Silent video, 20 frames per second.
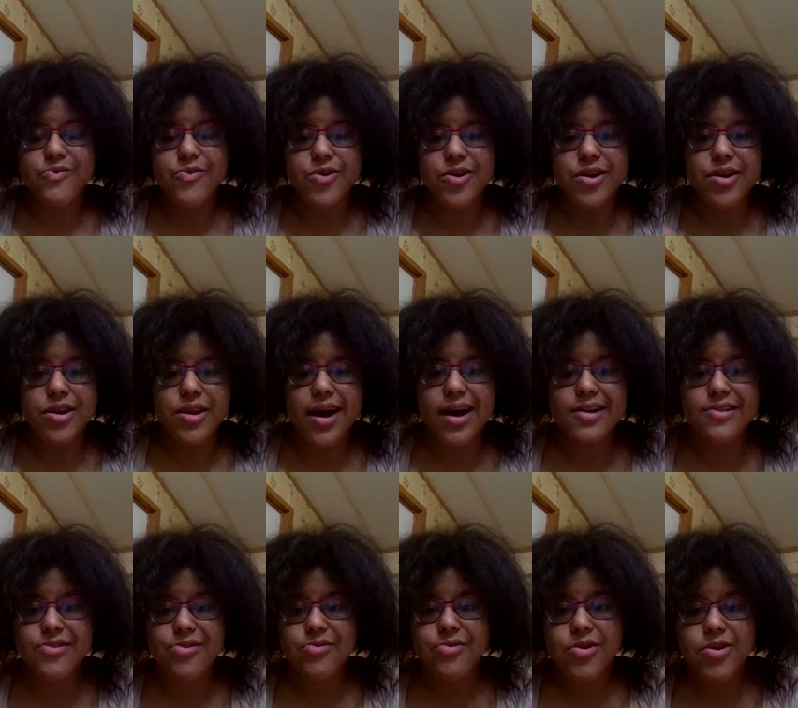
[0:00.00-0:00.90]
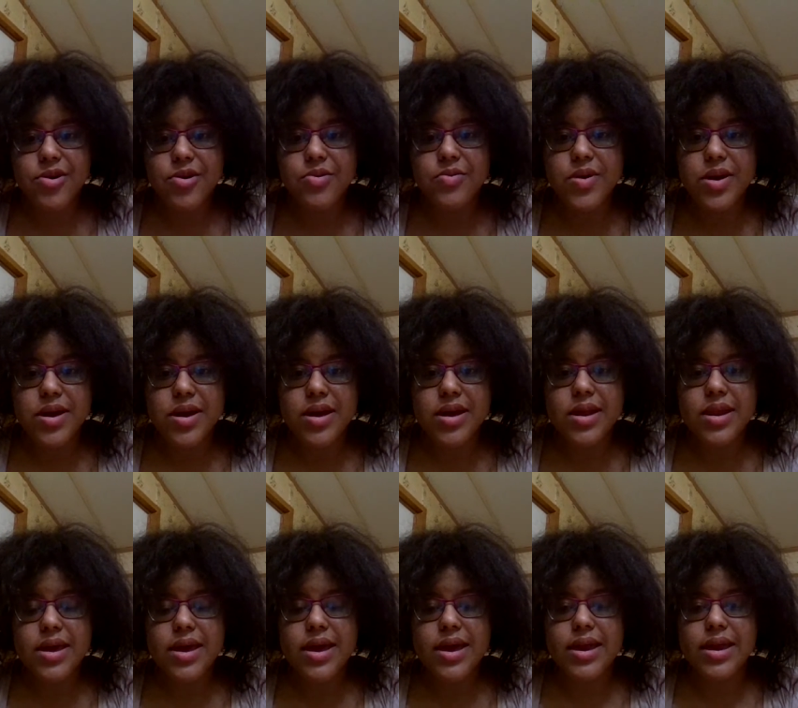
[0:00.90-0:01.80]
word that I struggle
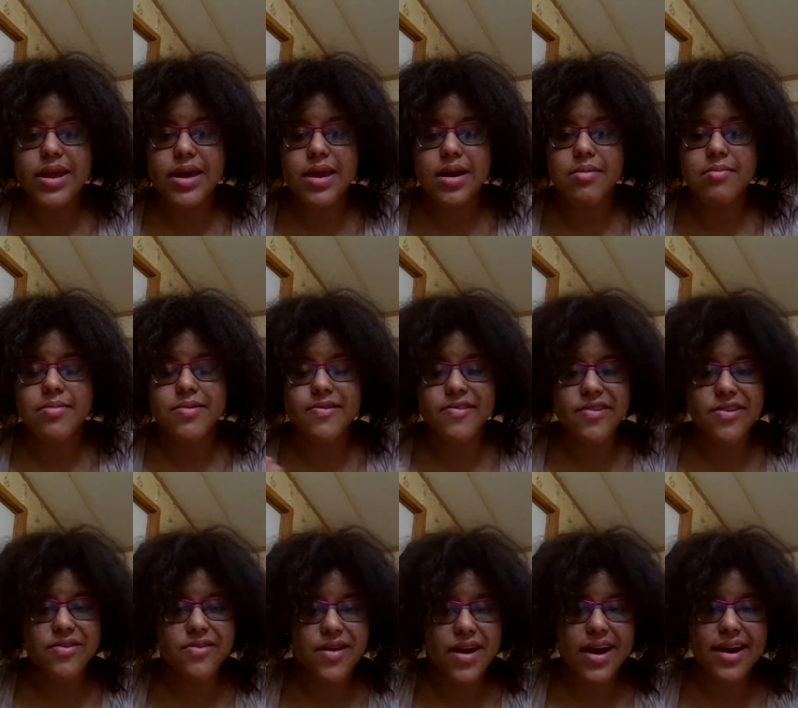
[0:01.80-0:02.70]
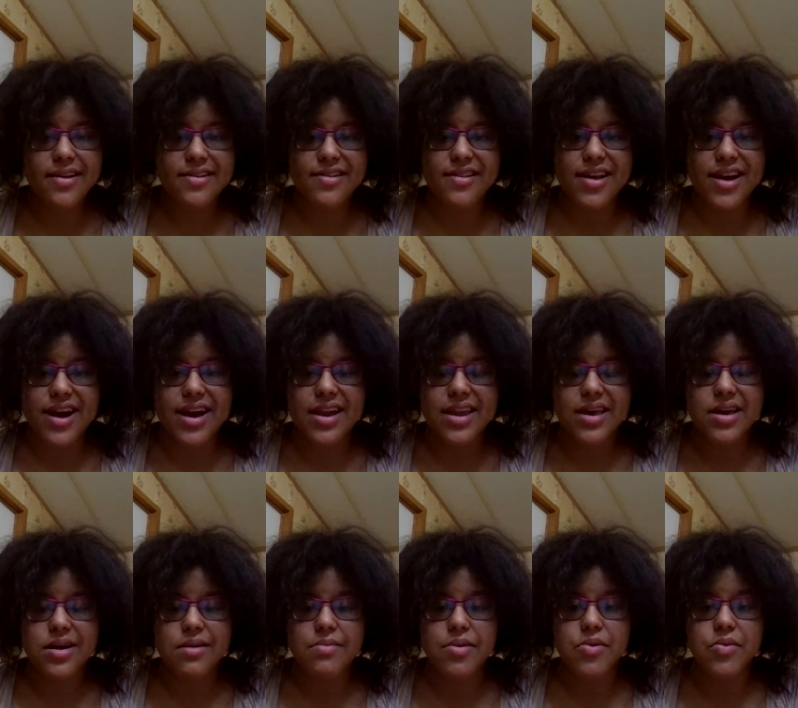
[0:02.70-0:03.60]
with and that I'm still asking God to
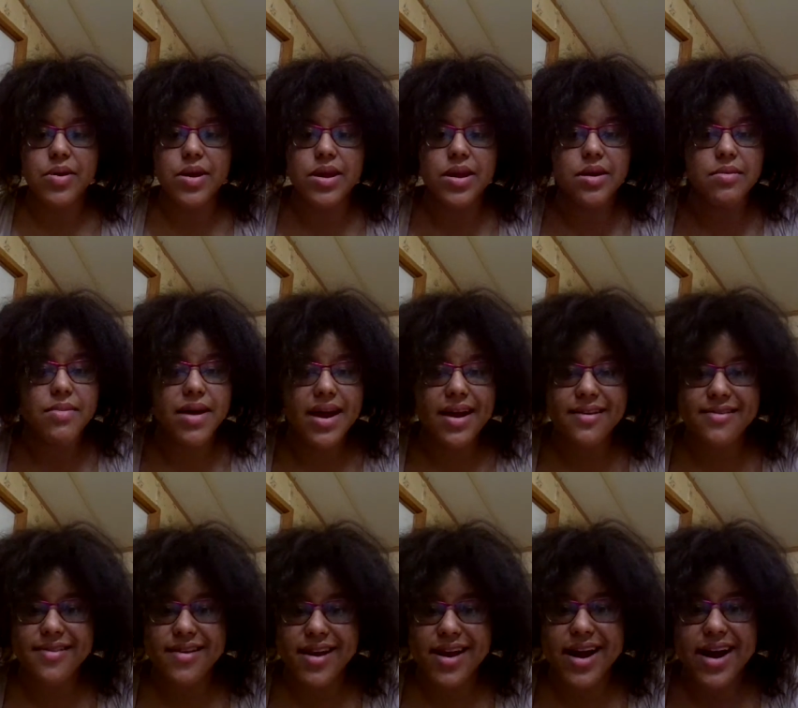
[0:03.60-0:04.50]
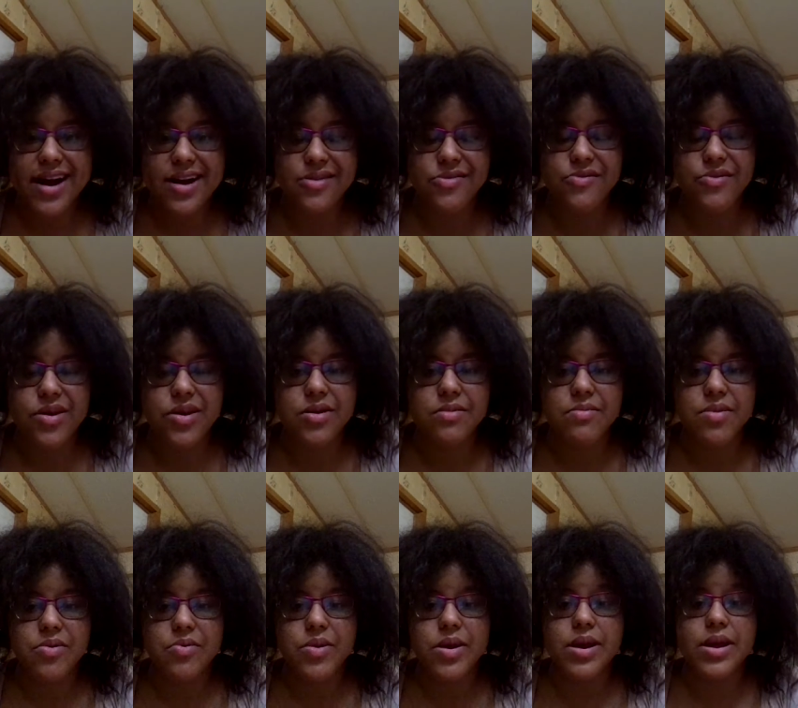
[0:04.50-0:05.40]
help me with and I'm asking God to help
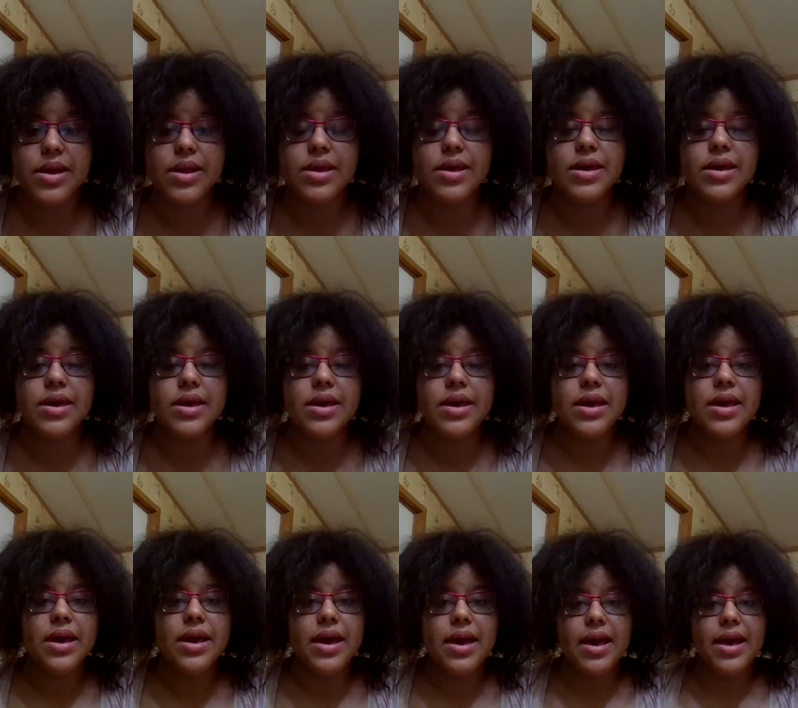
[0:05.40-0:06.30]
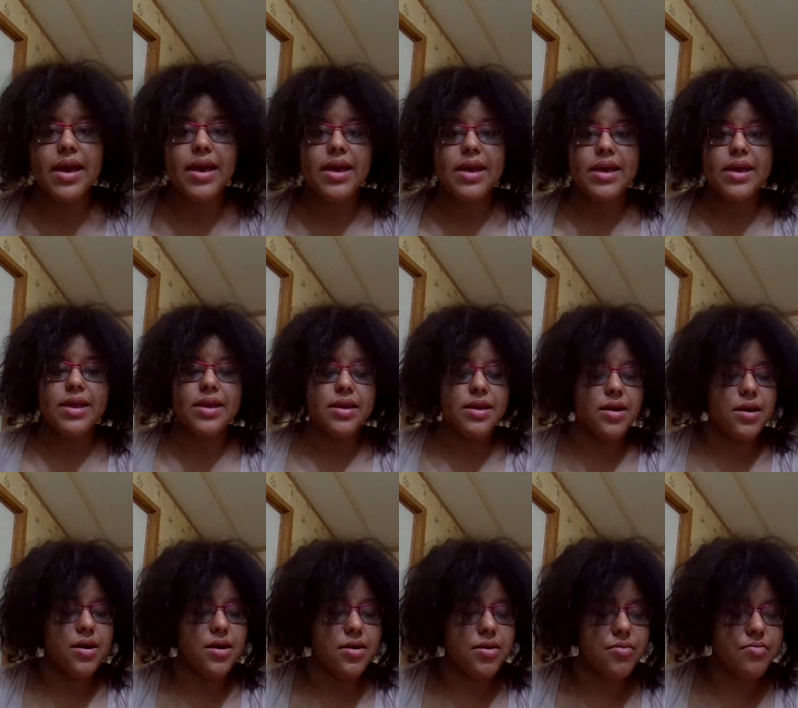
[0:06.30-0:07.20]
me with. And
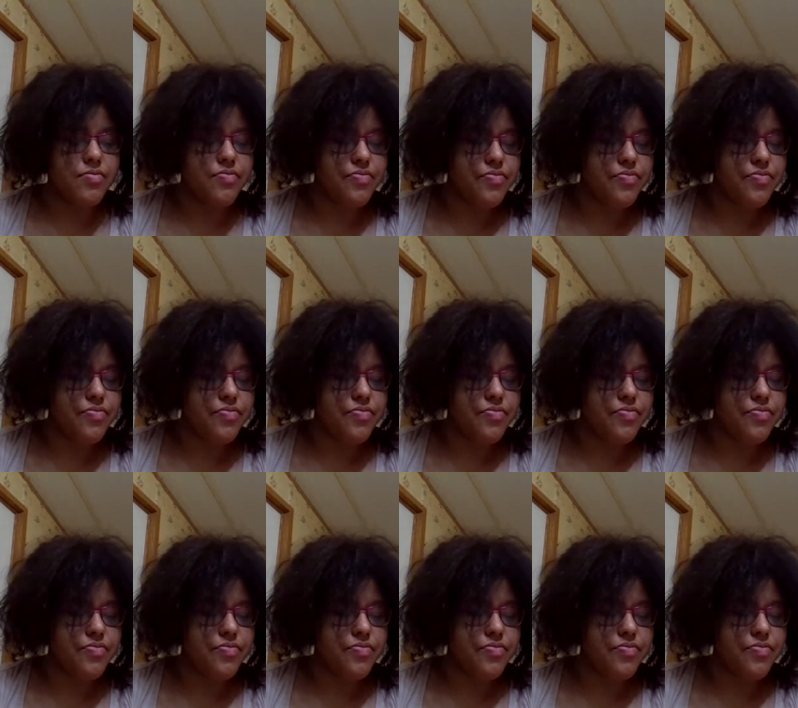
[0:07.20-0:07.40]
um